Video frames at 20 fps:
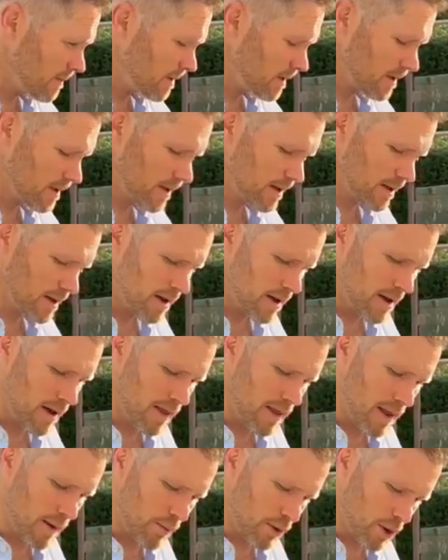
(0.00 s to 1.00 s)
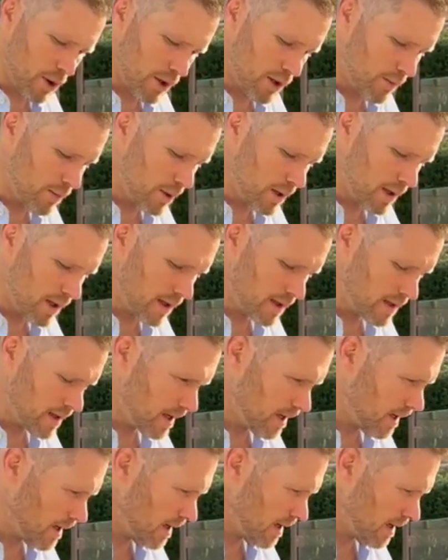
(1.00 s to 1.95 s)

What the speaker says: 5 breaths to the belly